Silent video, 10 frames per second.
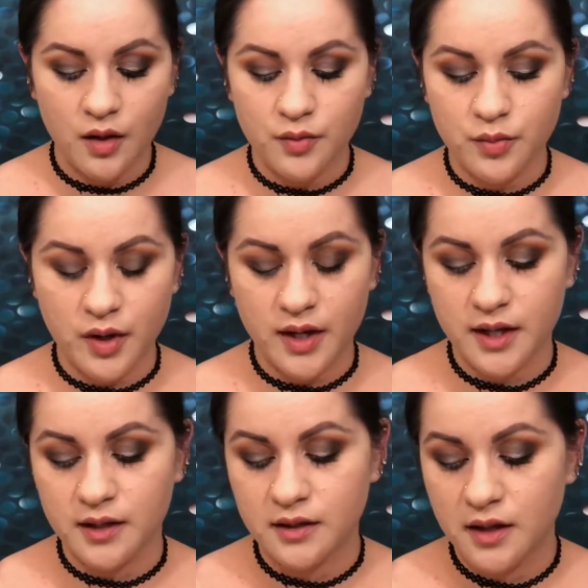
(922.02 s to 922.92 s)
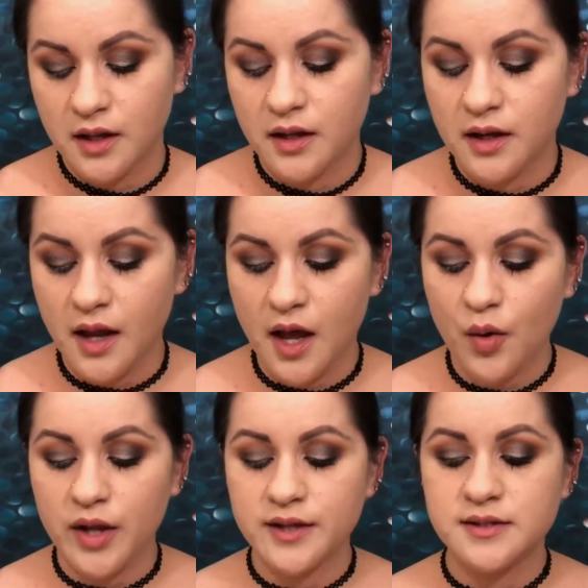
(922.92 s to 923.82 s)
All right, now
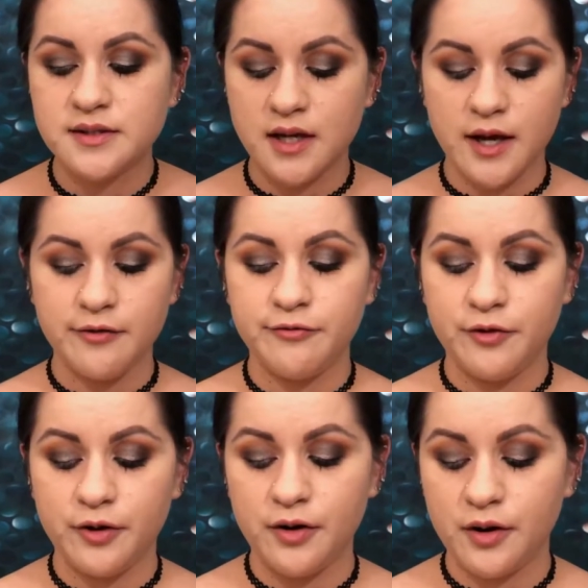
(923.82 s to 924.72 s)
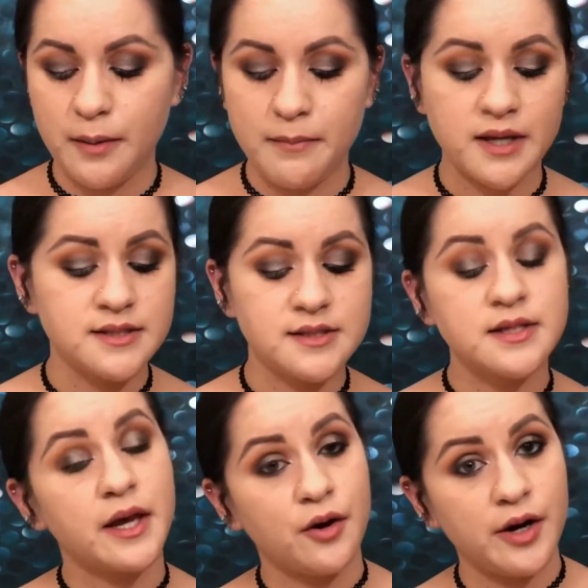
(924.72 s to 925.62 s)
it's time for
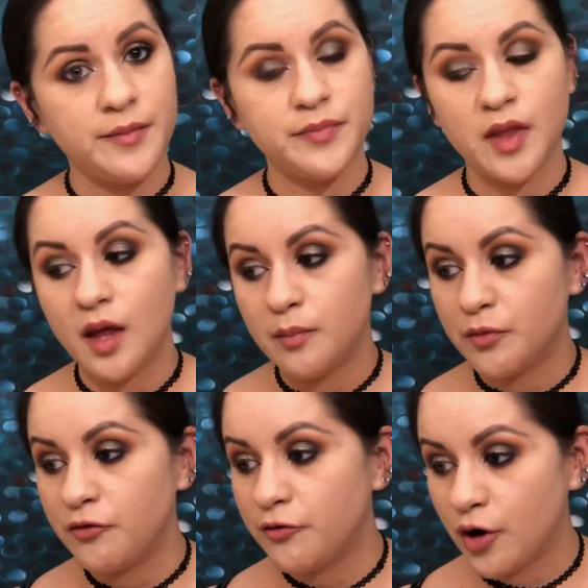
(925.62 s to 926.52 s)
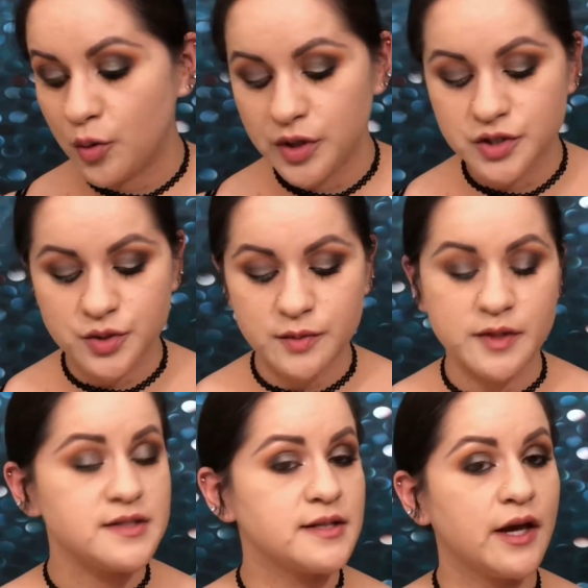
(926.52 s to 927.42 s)
mascara. Before we do the
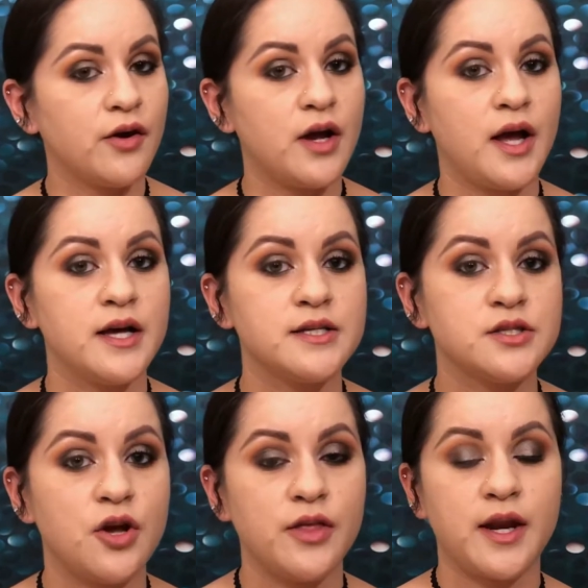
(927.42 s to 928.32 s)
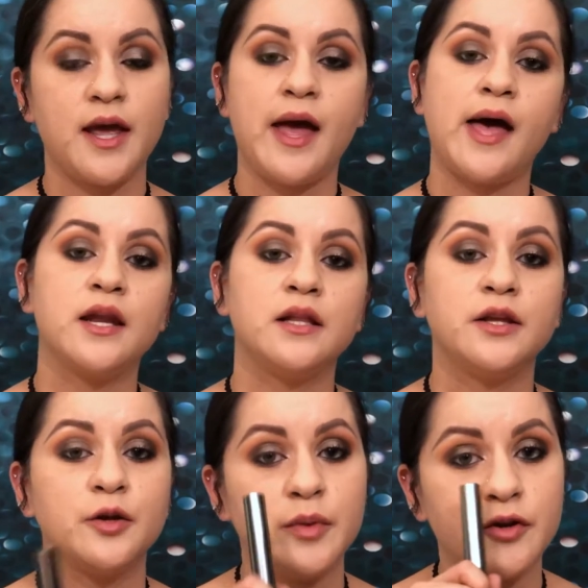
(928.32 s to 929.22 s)
mascara, I saw that I had a
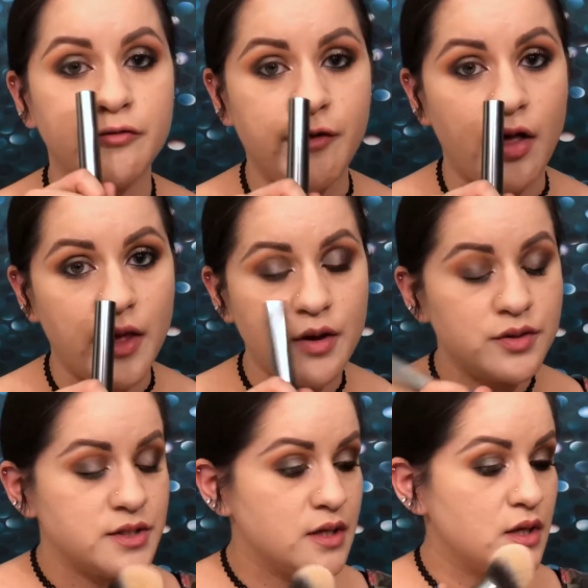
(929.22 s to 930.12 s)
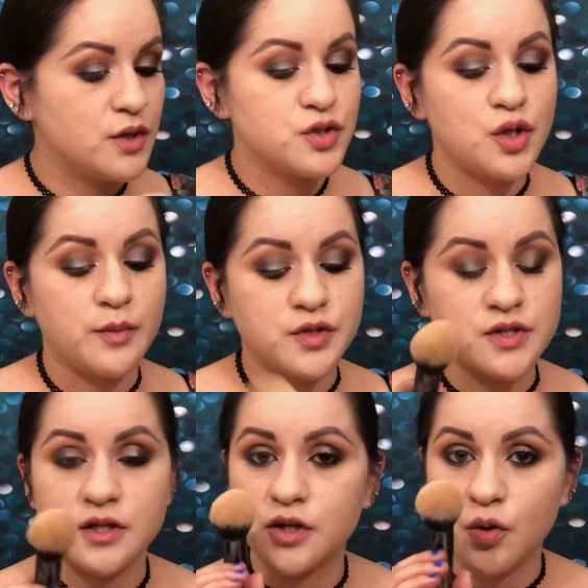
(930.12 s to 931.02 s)
little bit of fallout. So I'm
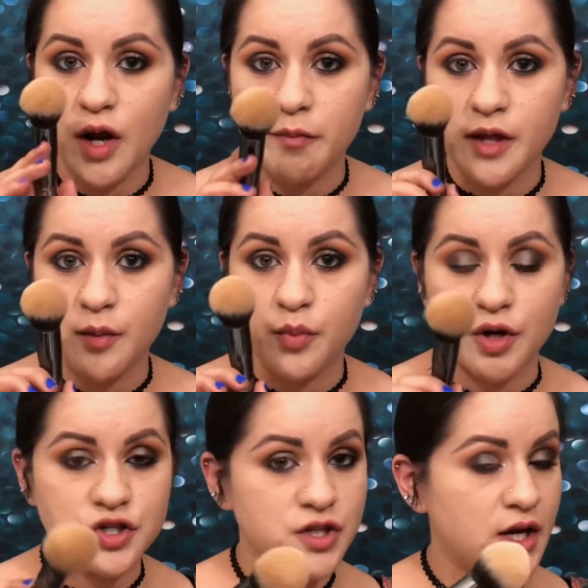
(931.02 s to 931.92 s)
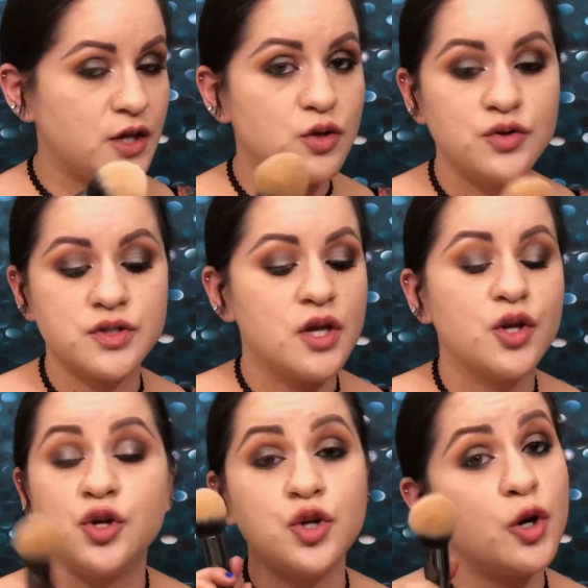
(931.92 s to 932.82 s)
just gonna grab that brush that I used,
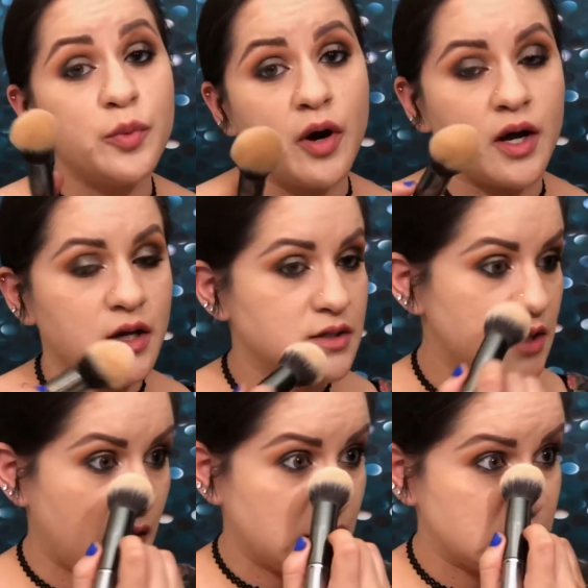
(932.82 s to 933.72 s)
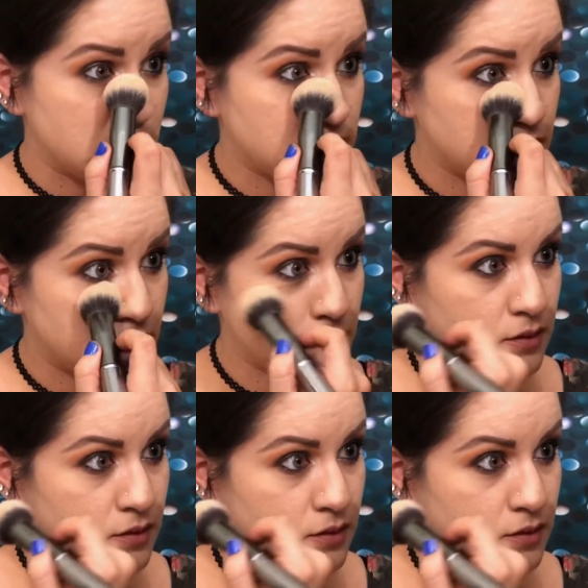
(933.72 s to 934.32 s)
no product, and just